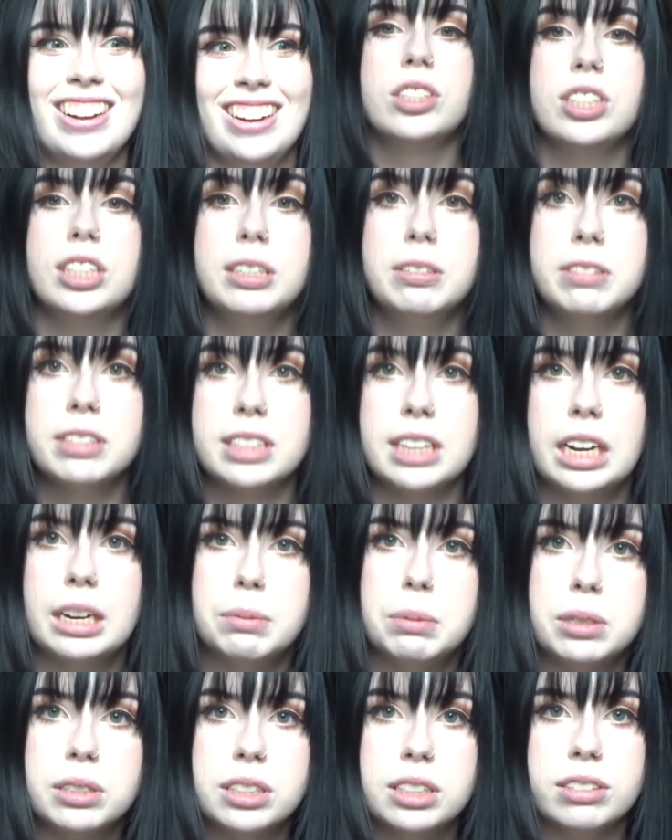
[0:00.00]
She was
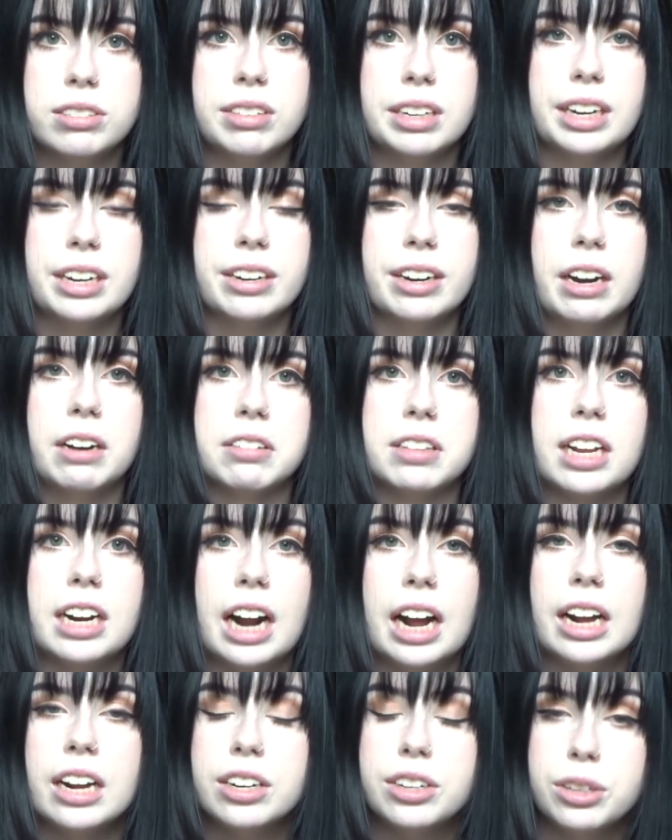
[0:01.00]
able to figure out that
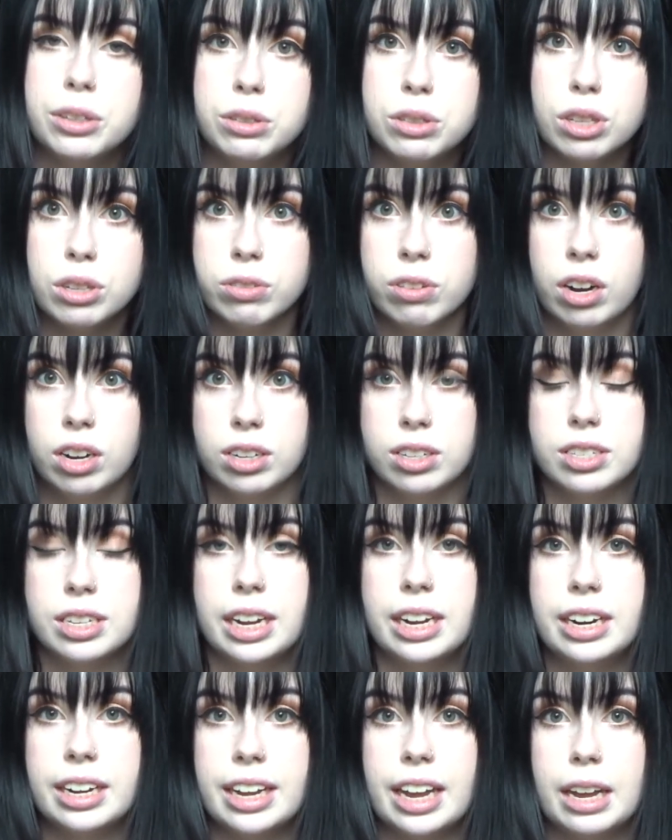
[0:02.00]
I had used the wrong
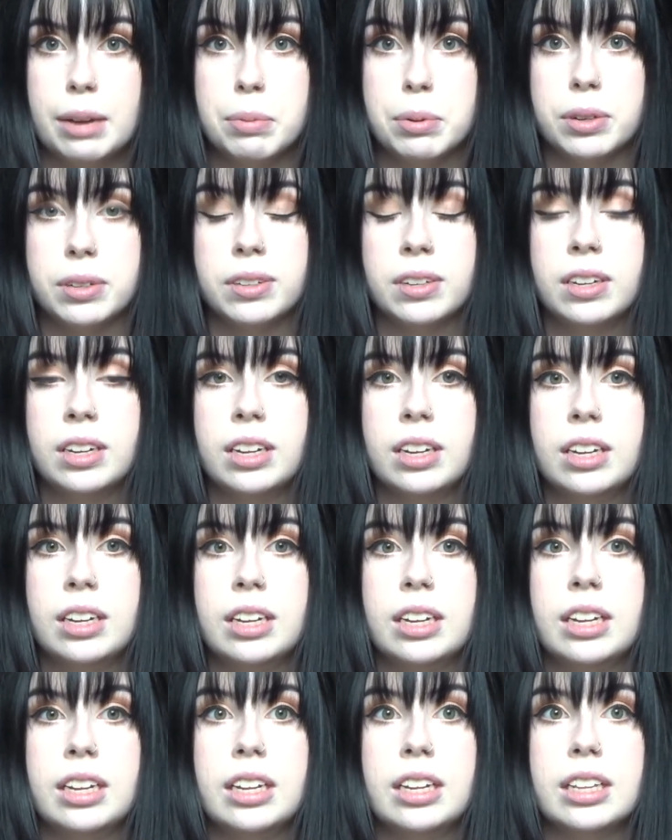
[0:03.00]
SATA cable
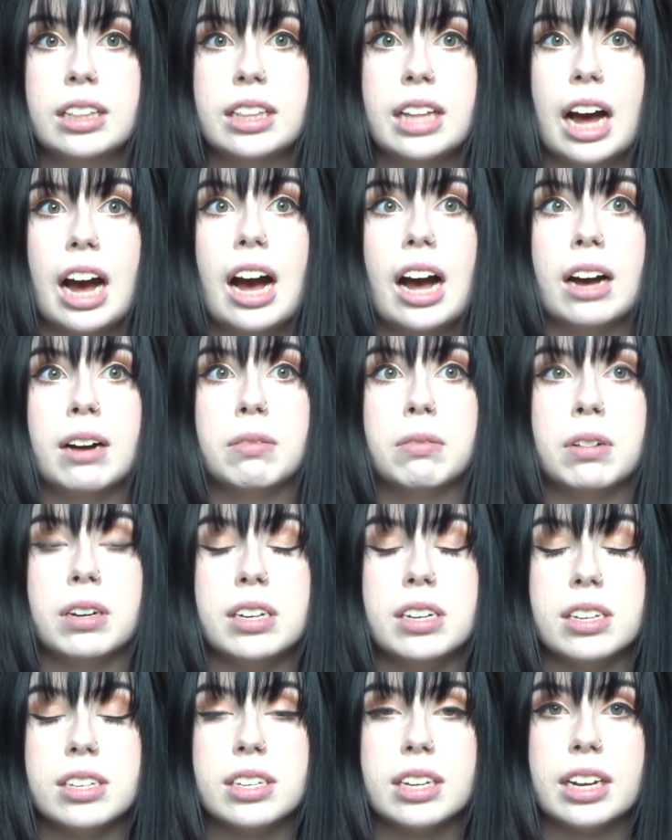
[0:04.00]
that
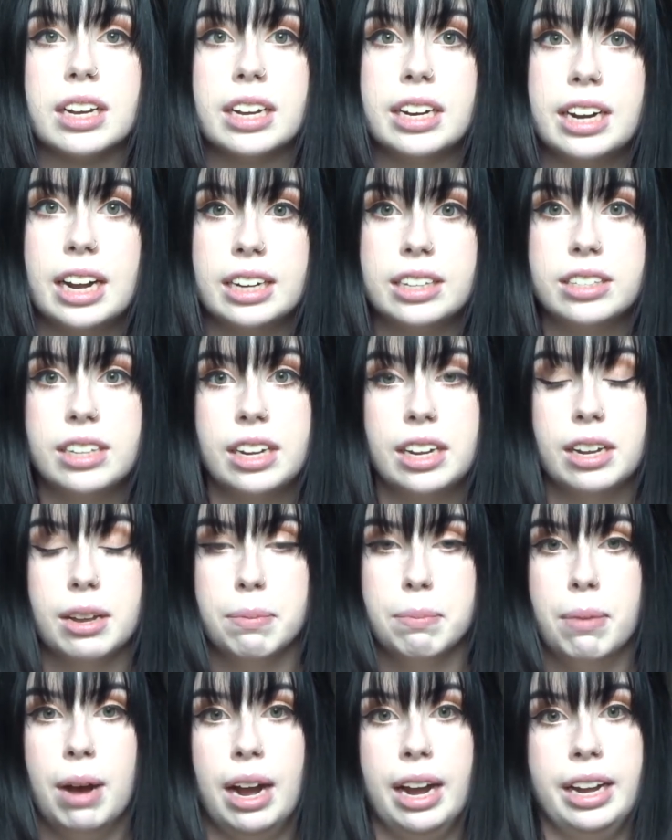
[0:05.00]
was connecting
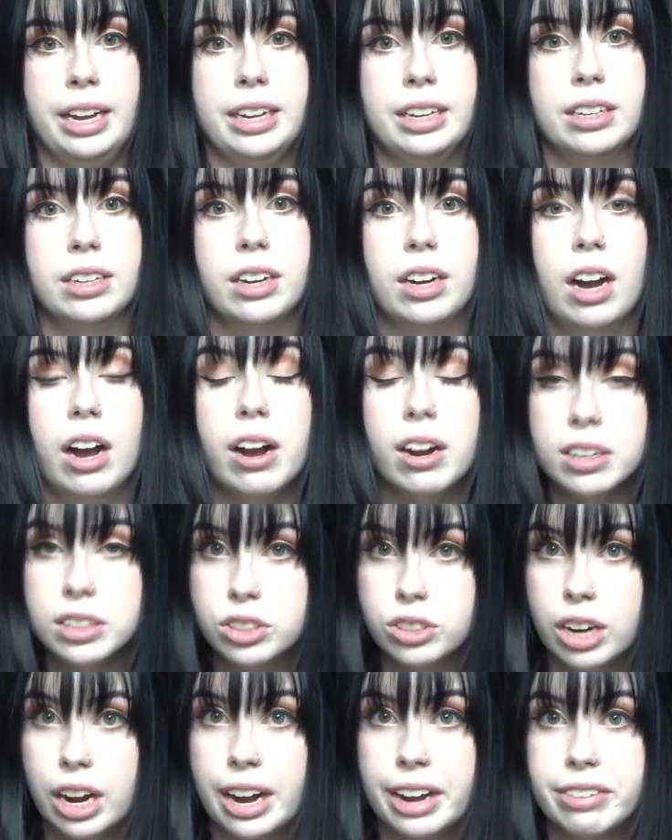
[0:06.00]
my hard
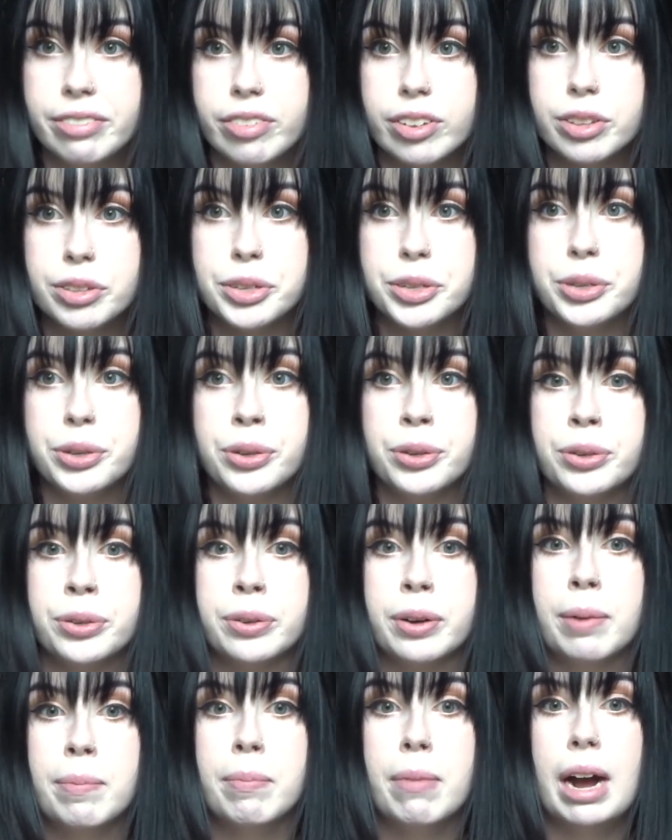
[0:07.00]
drive
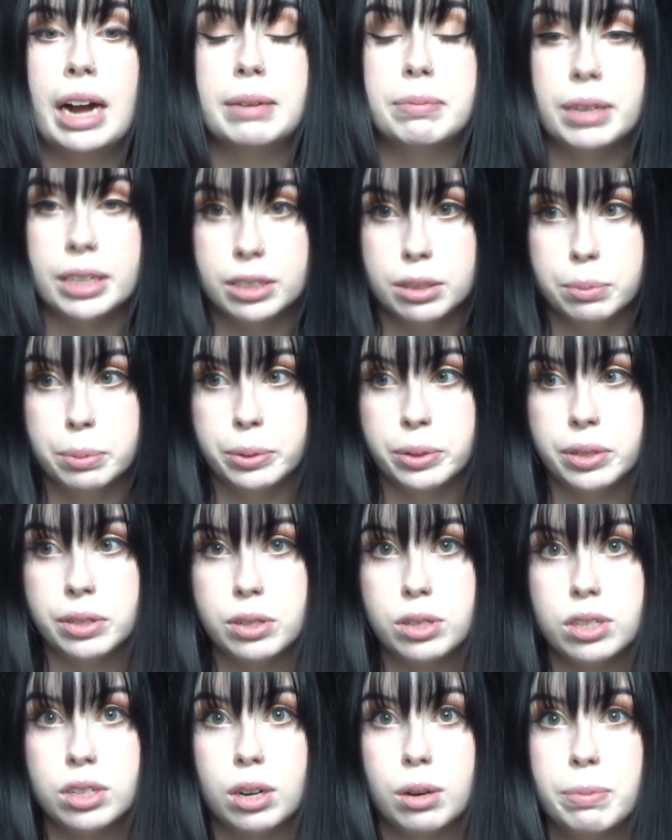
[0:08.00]
to my motherboard.
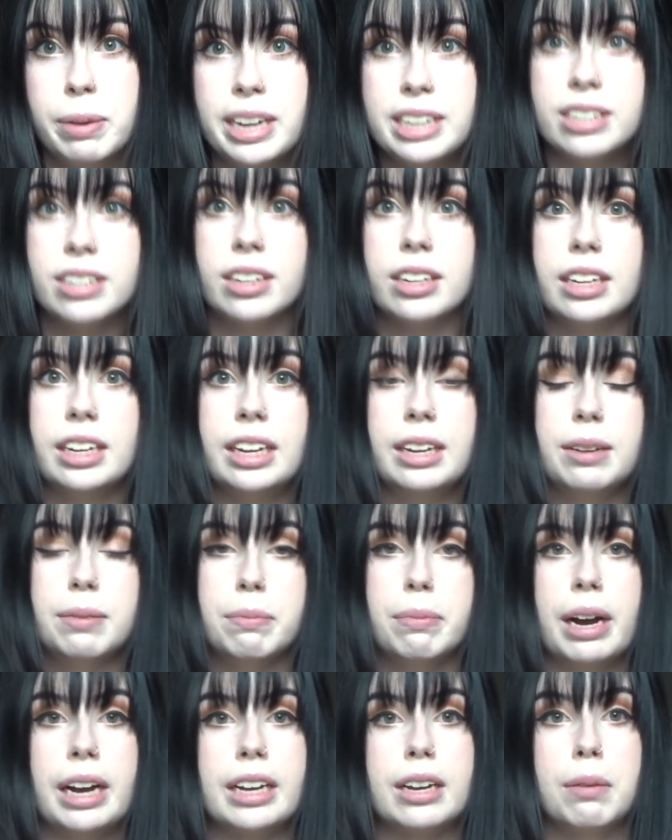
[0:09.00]
So basically
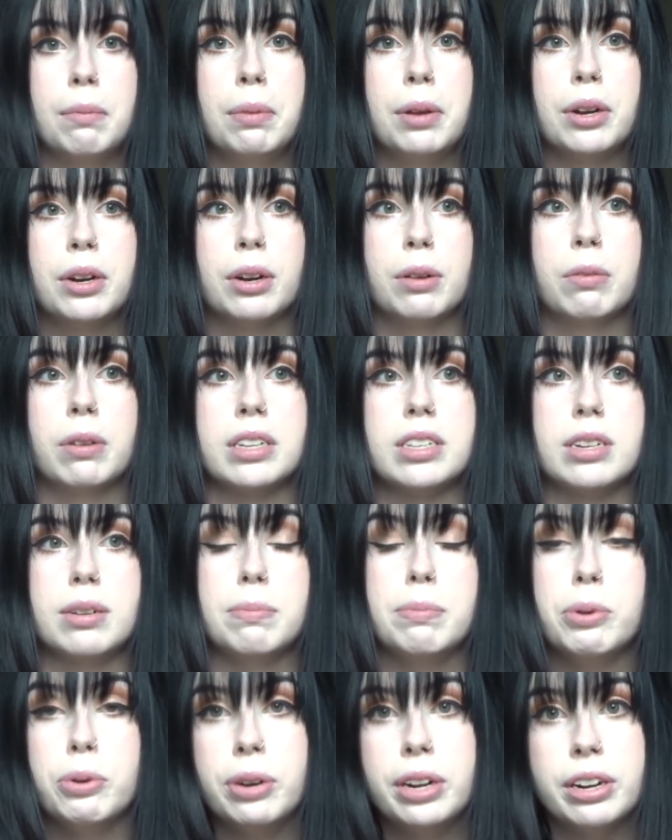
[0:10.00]
my computer
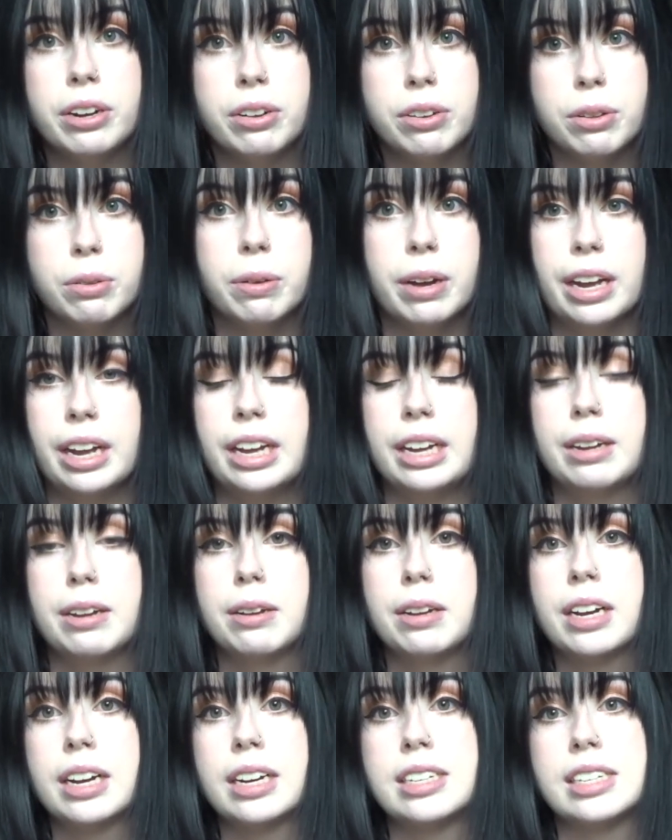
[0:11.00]
wasn't booting all the way
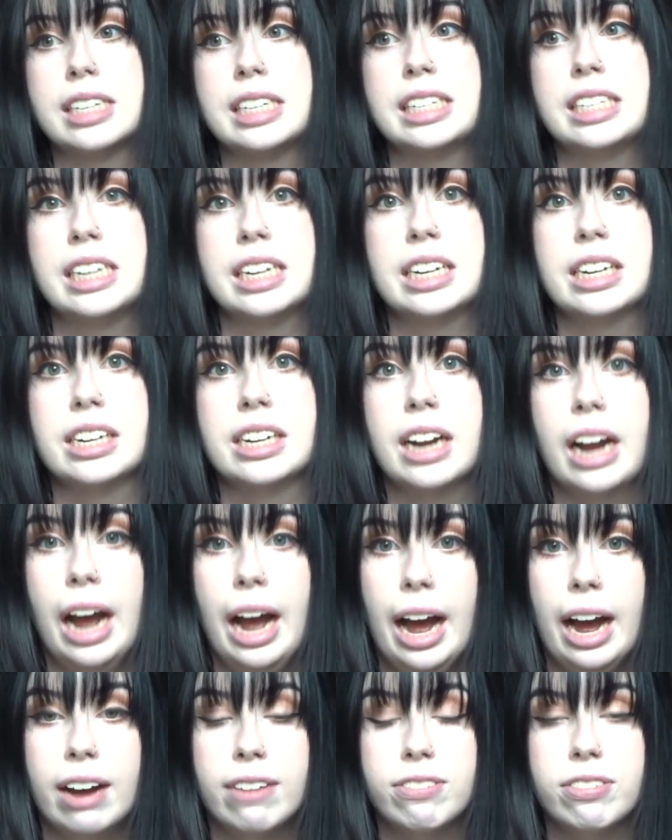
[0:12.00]
because it didn't
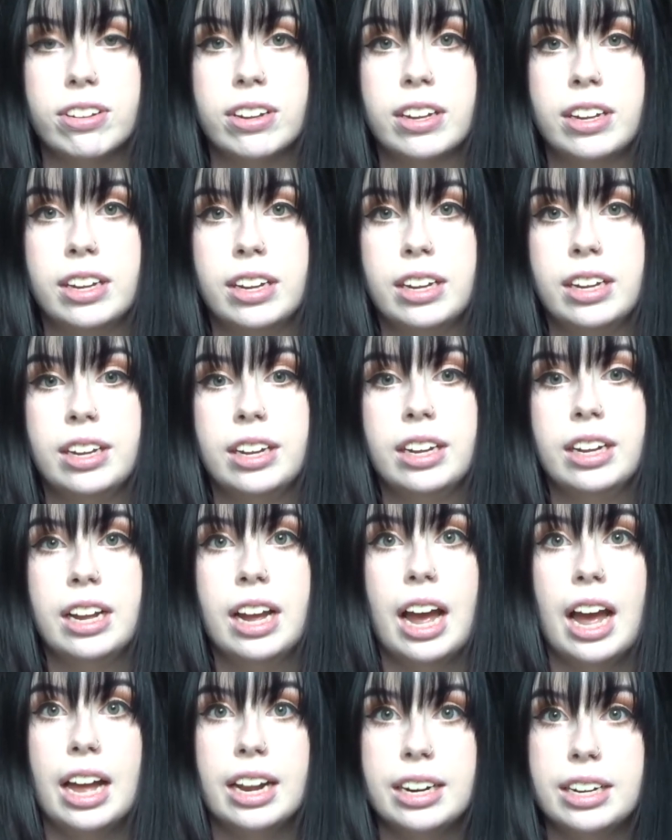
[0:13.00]
have
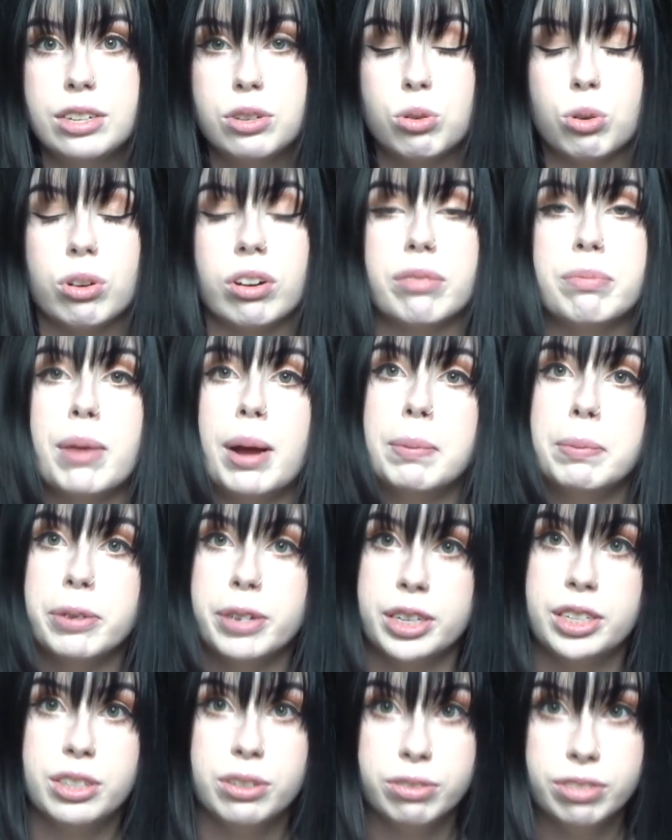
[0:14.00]
any sort of
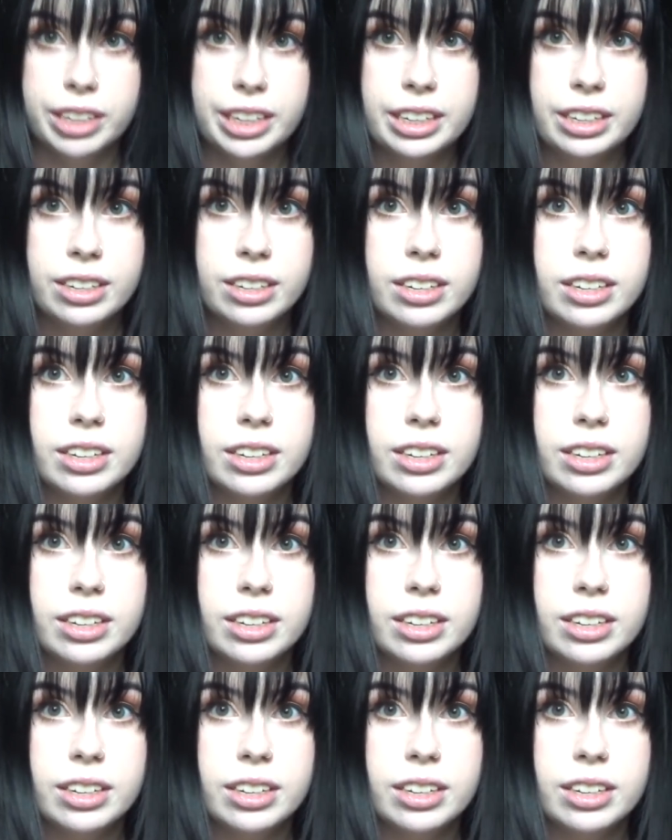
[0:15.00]
memory to read,